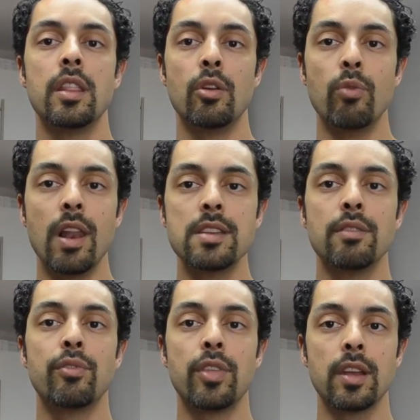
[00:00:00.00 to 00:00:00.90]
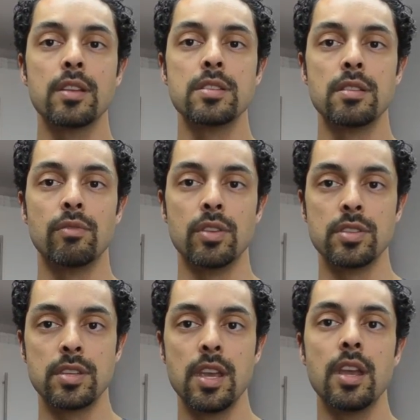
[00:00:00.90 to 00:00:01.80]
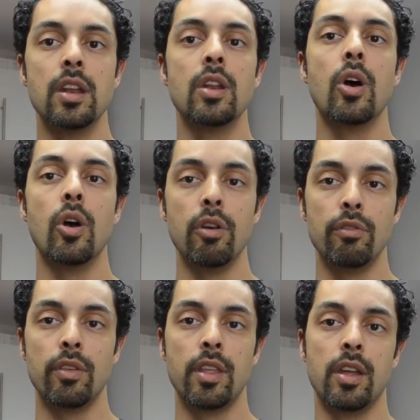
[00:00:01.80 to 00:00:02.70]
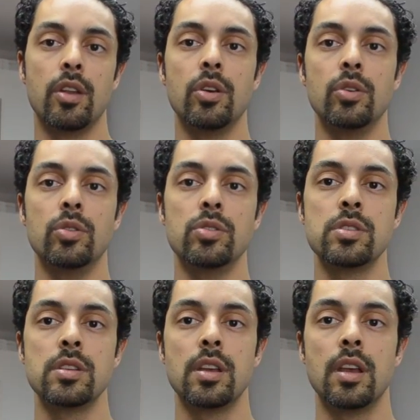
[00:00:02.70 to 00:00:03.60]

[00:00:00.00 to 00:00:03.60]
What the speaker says: the relative thickness of the skin over their nose.